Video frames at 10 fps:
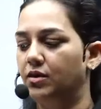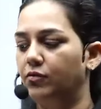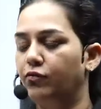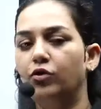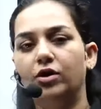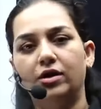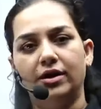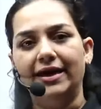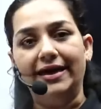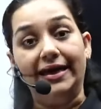food
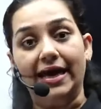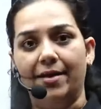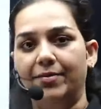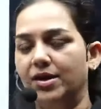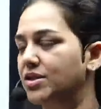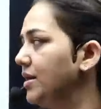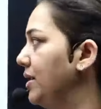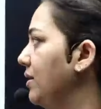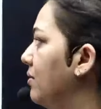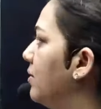eating habits alli.
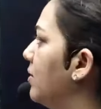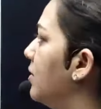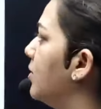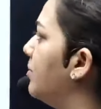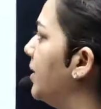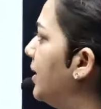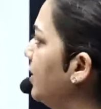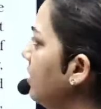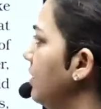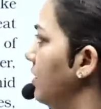But
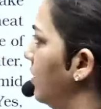here in